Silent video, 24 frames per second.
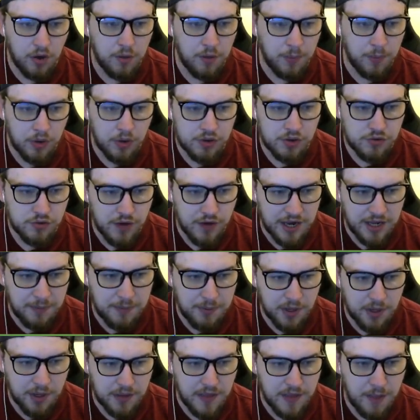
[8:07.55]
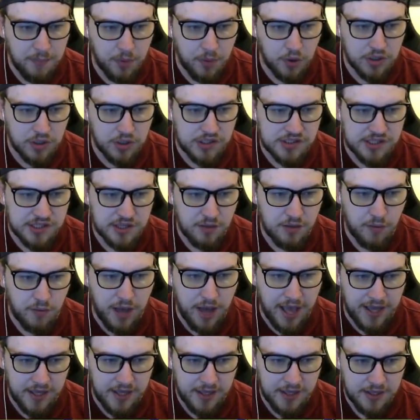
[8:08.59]
The boys really putting their bodies in the
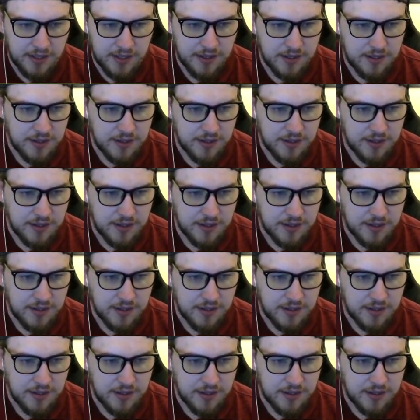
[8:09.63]
way.